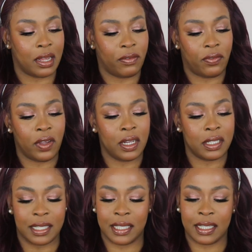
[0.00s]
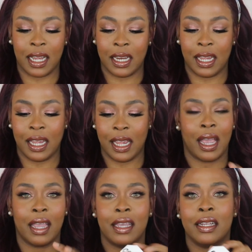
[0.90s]
It feels steady.
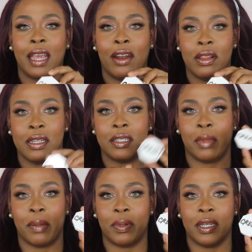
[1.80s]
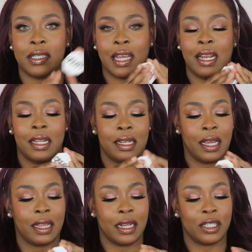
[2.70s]
I can carry this in my purse, and I
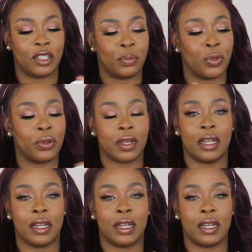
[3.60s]
like that it's smooth.